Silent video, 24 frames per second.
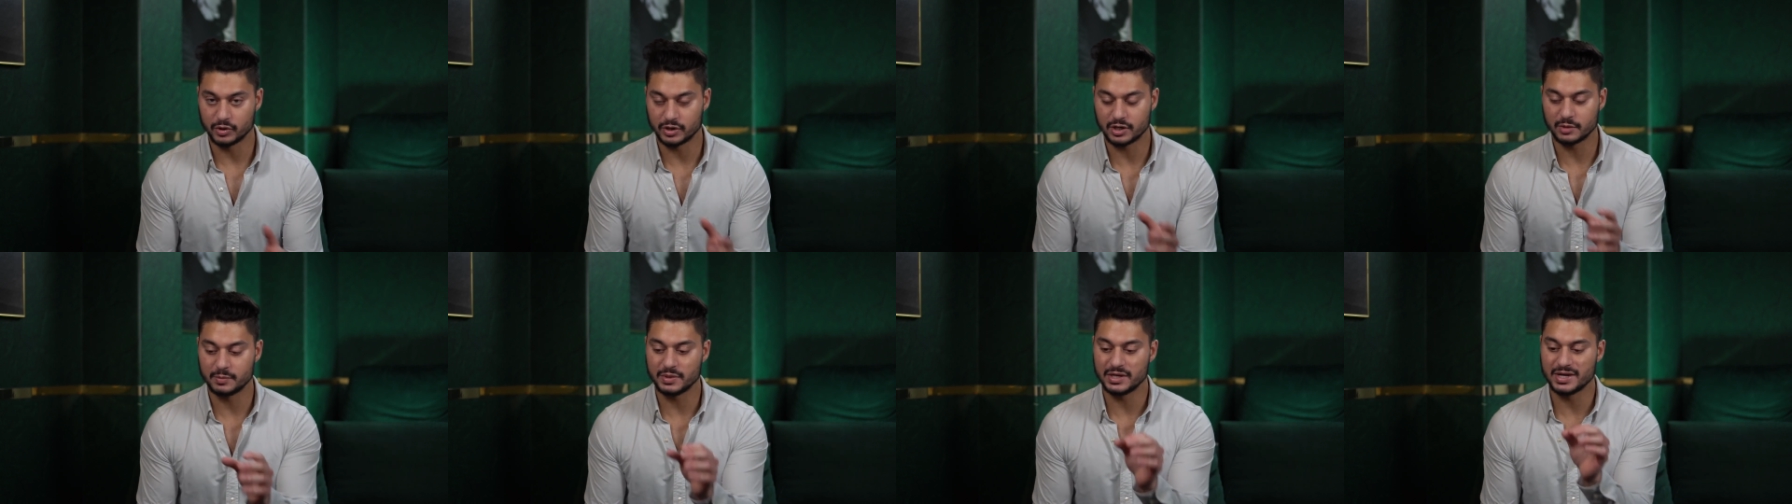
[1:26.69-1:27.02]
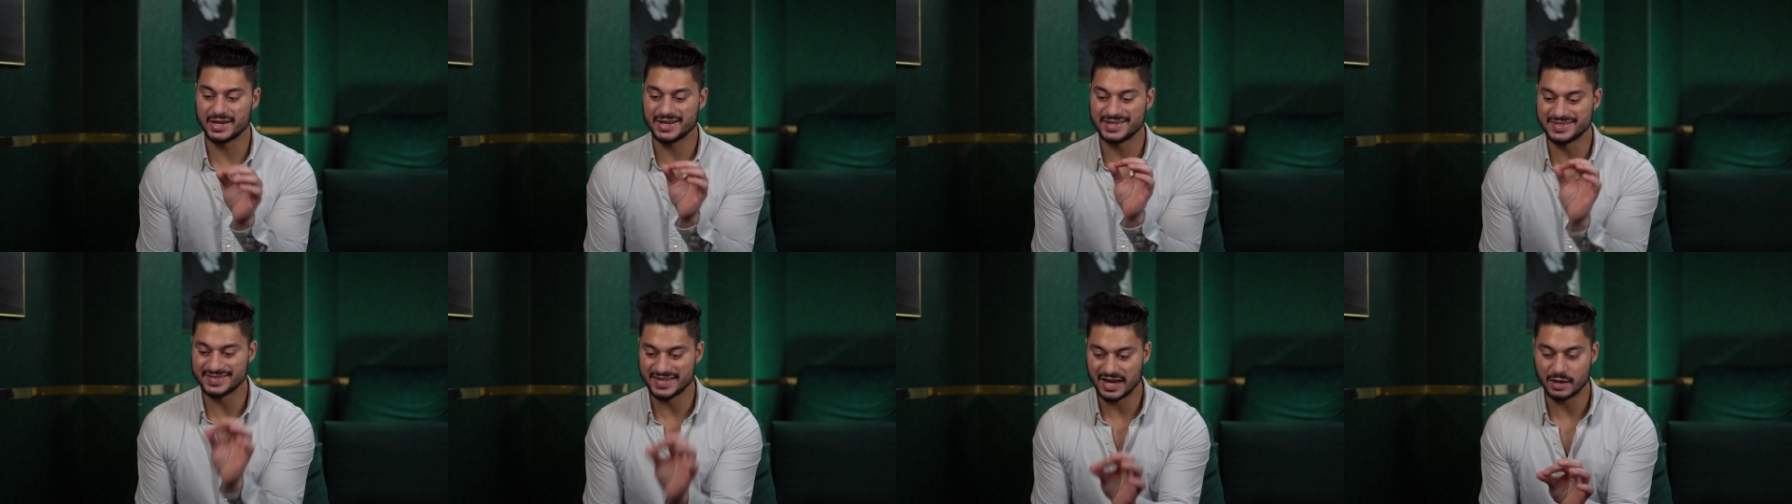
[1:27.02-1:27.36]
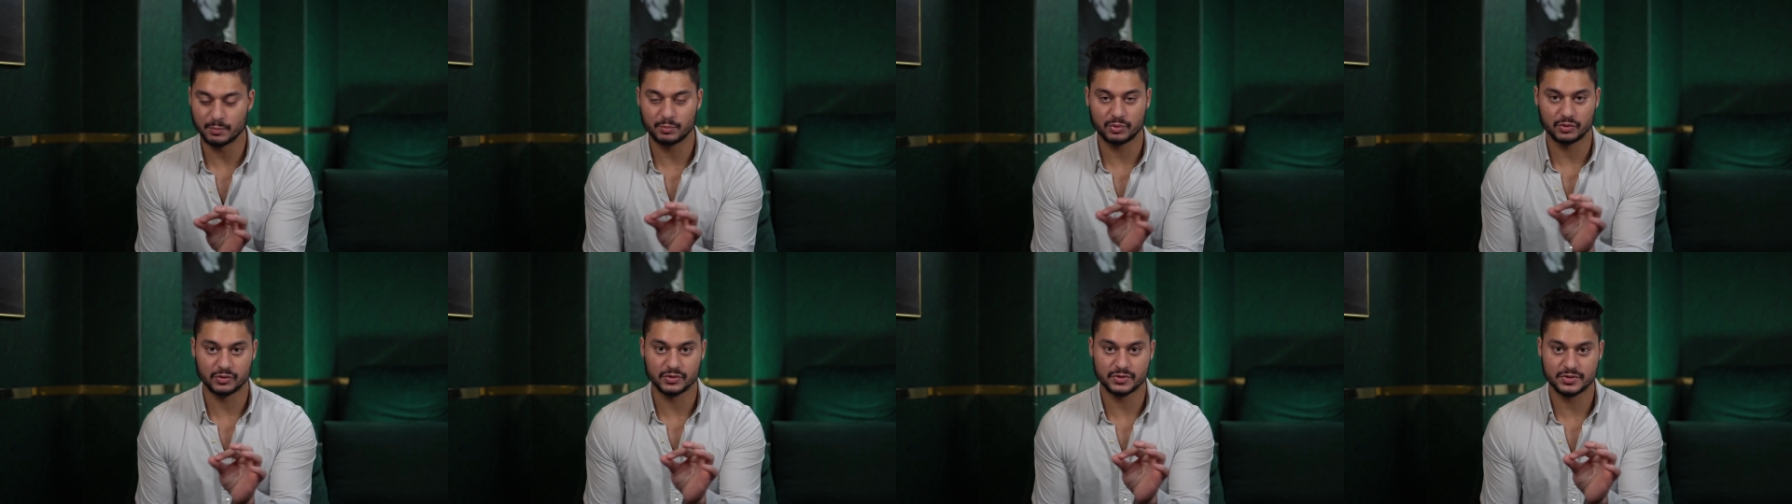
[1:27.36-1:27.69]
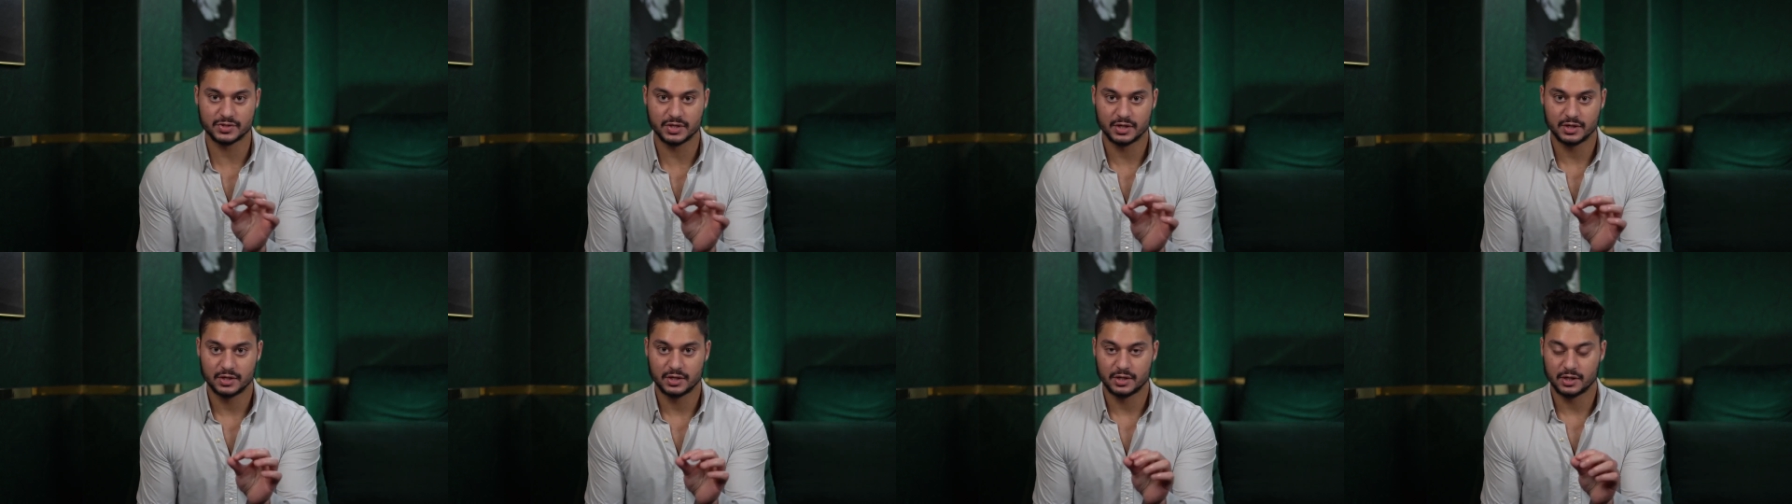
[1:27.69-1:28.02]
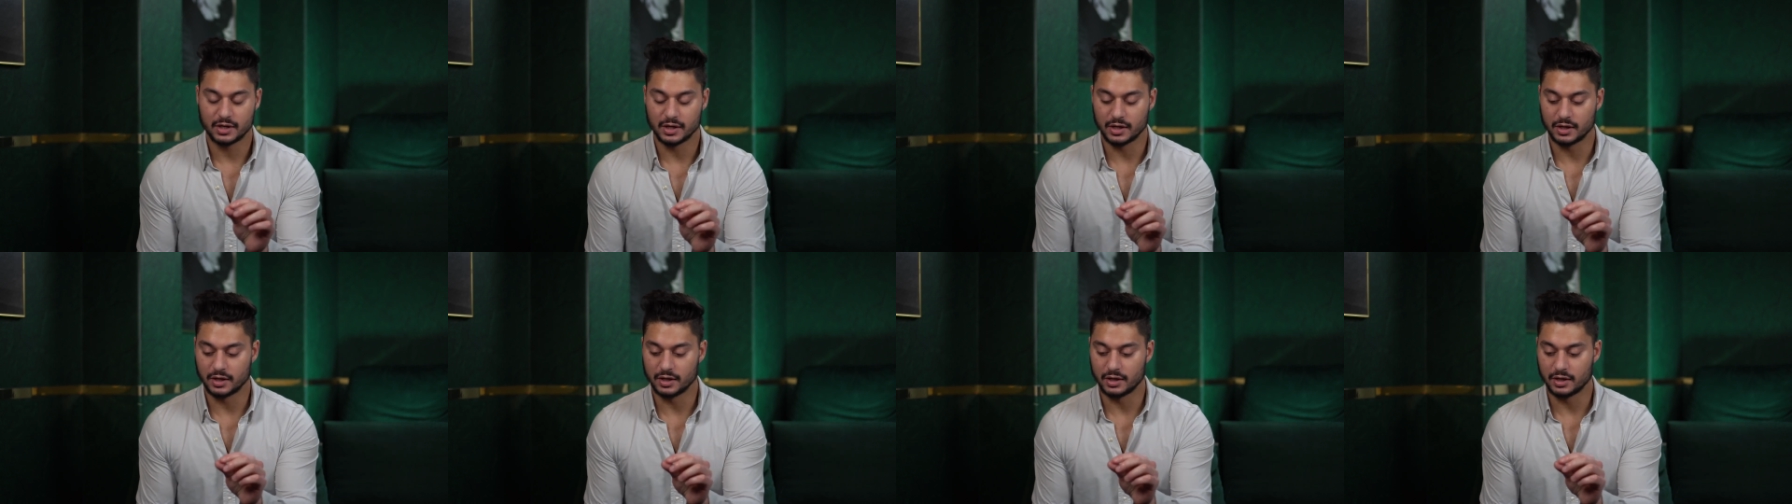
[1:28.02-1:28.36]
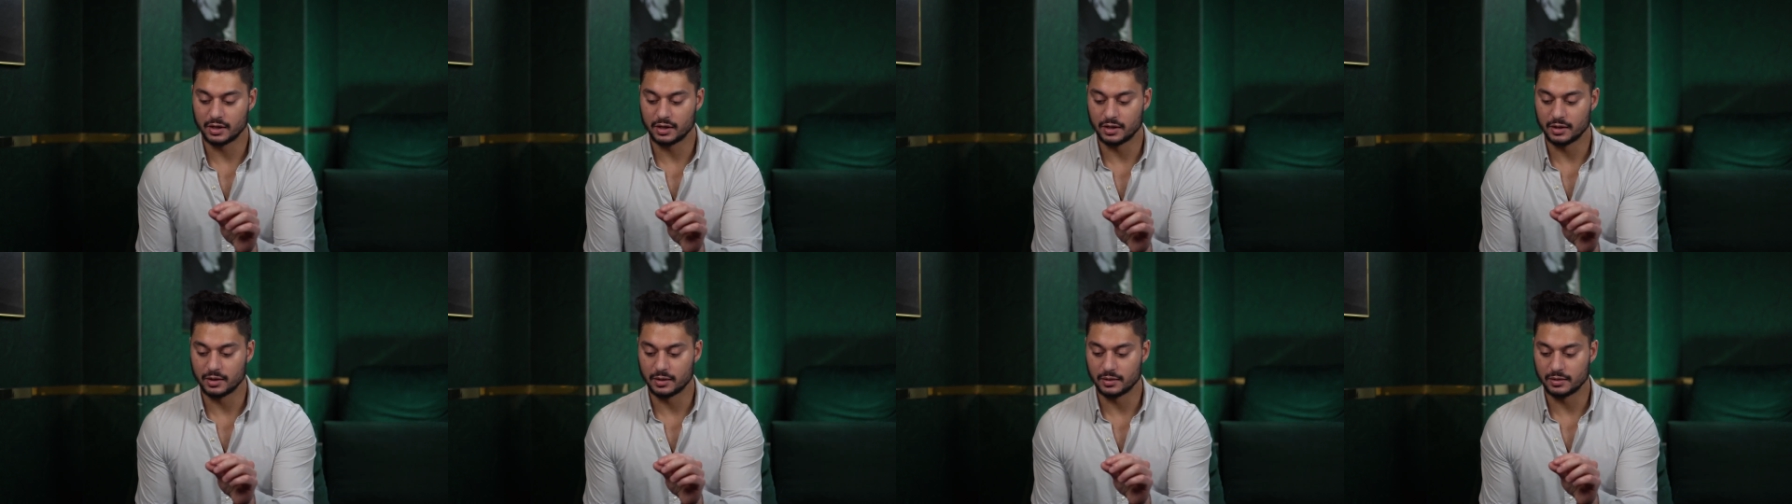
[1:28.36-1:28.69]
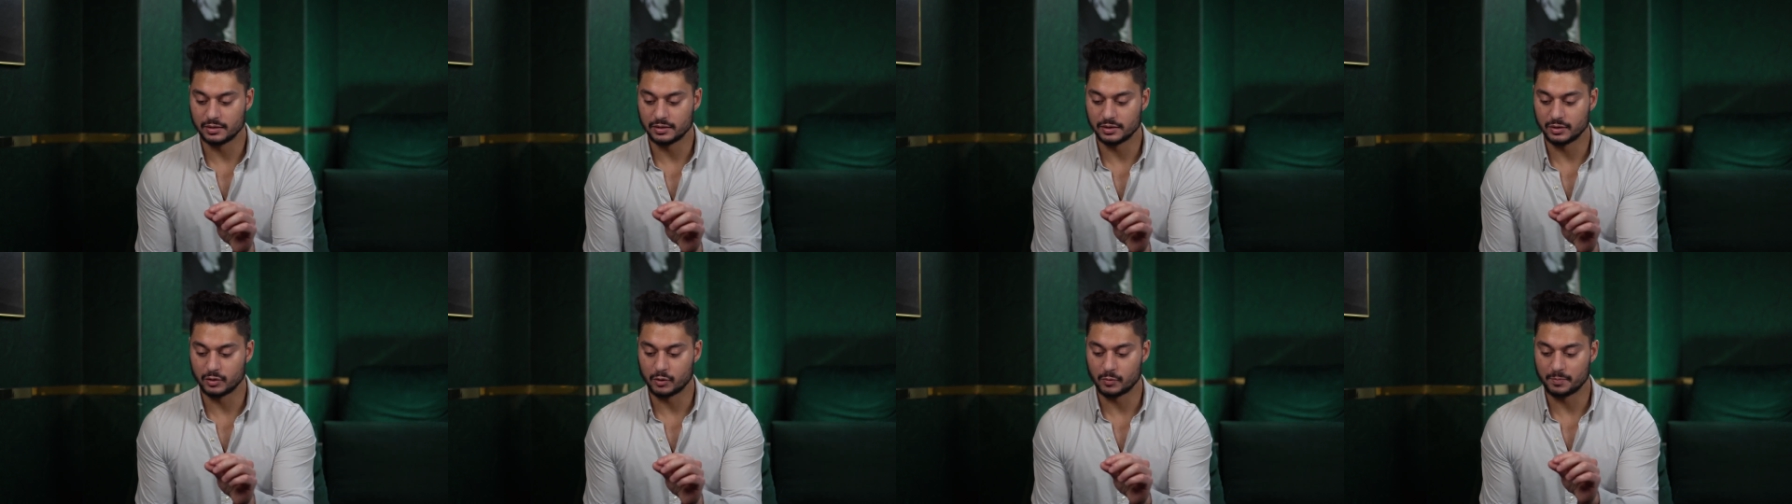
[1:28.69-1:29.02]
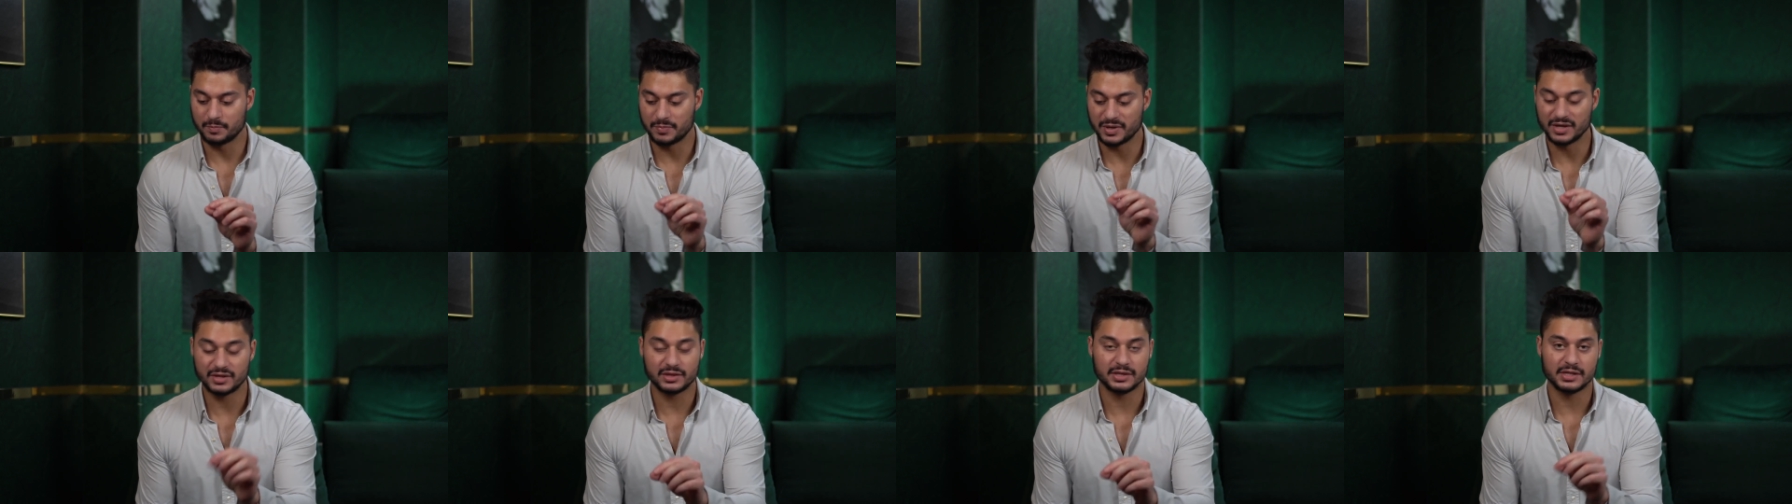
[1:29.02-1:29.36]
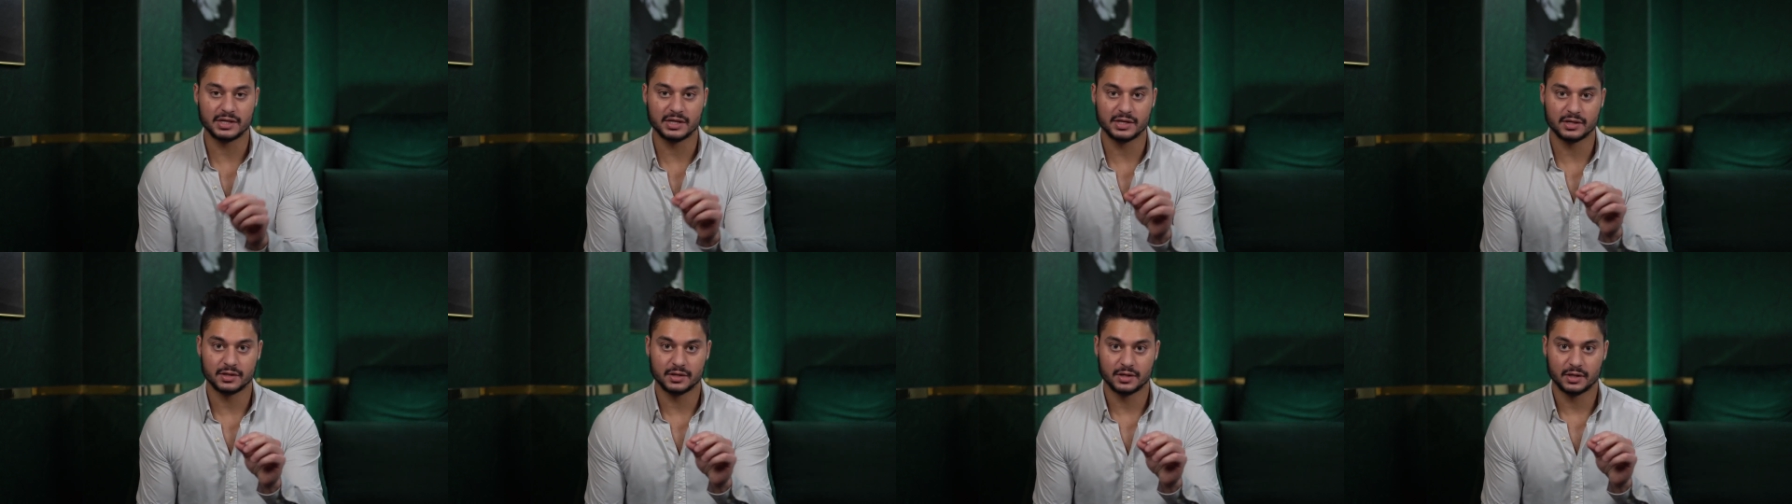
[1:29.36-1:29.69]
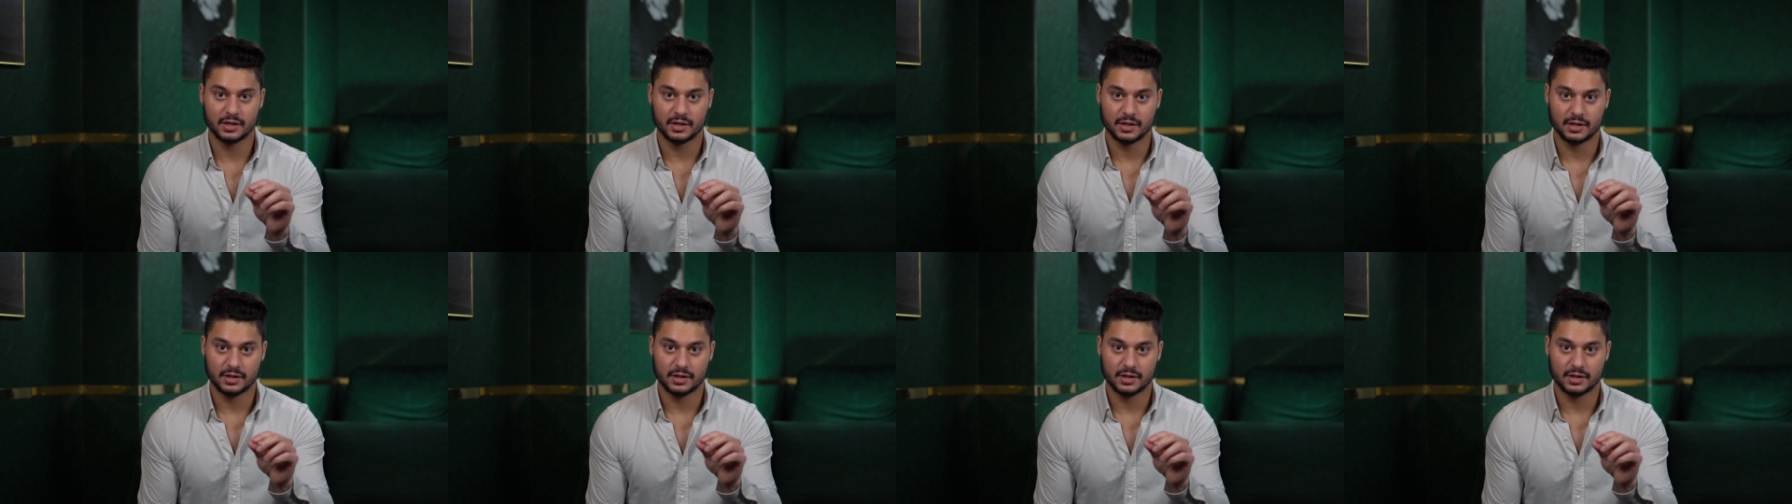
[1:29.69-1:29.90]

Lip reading: It could be examples, little pithy